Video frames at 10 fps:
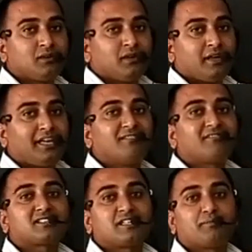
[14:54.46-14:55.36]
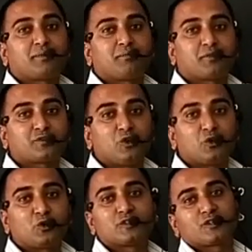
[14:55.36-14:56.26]
inversely proportional
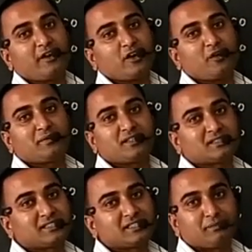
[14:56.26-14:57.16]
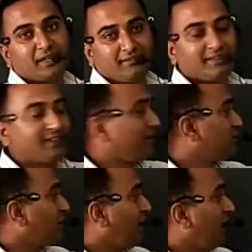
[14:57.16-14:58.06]
to square of distance between them.
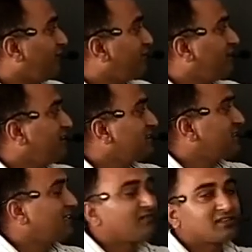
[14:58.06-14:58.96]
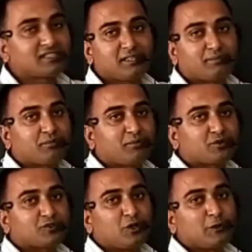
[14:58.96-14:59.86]
So F is inversely
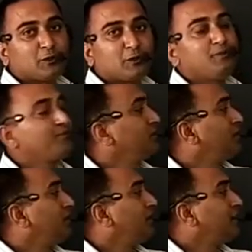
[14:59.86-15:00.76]
proportional to d